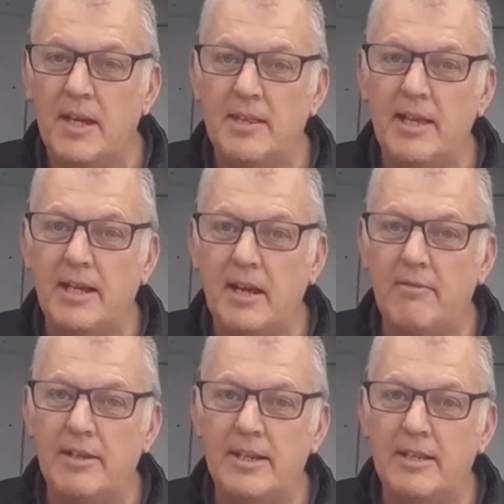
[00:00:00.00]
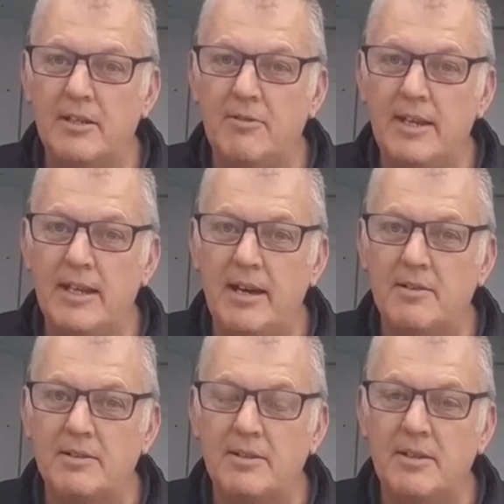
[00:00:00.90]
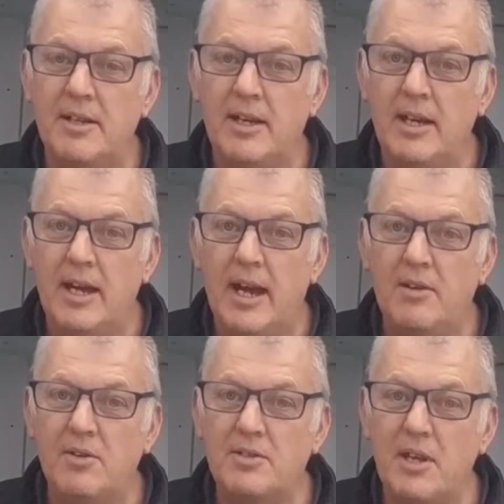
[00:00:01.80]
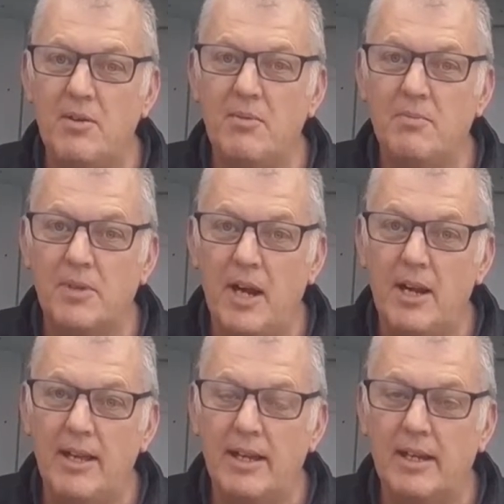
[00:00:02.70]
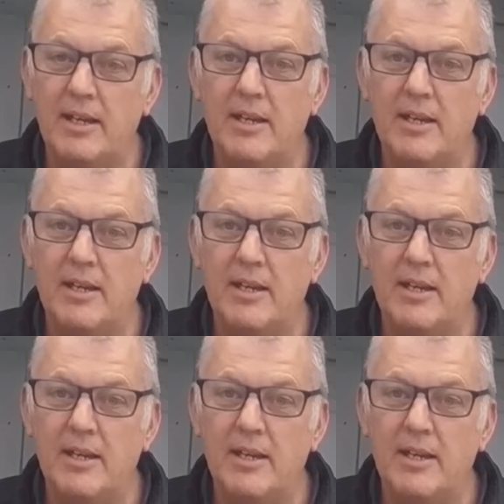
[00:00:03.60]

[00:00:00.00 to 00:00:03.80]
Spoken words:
and they're currently in the greenhouse. And also garlic.